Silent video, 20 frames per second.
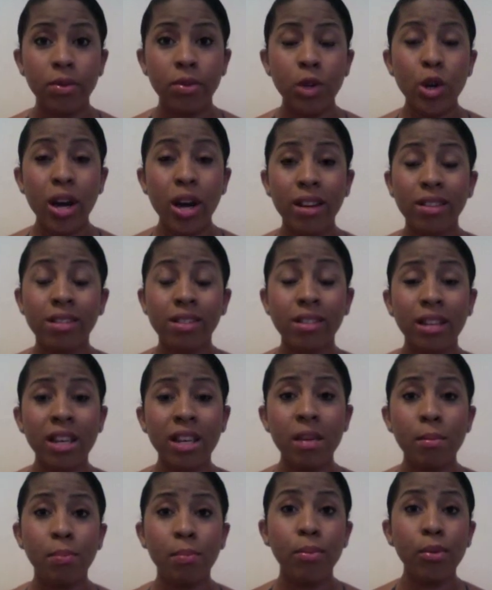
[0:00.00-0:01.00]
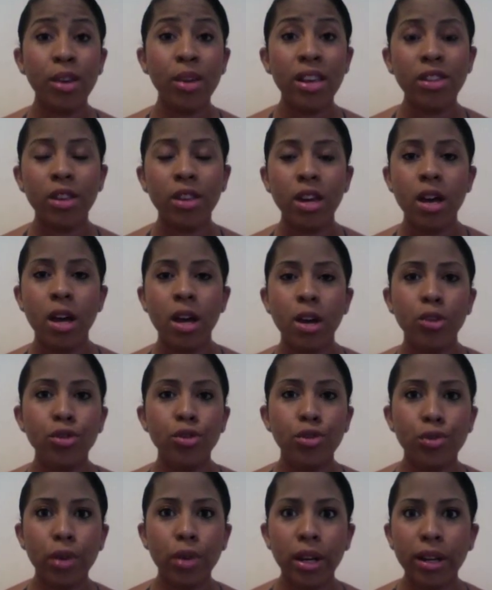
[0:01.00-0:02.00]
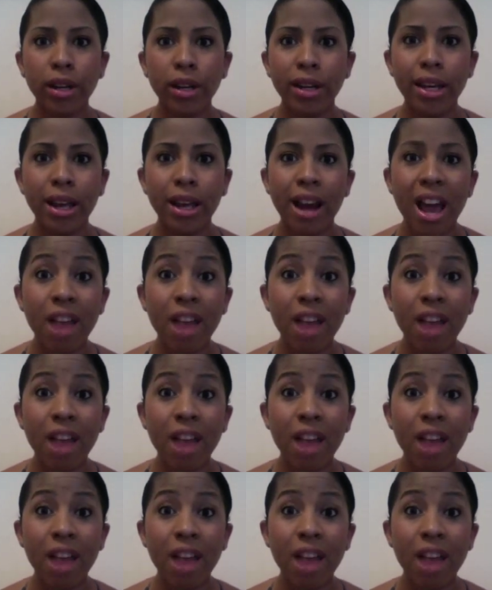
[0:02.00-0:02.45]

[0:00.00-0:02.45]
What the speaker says: You gotta sleep, breathe, drink, eat.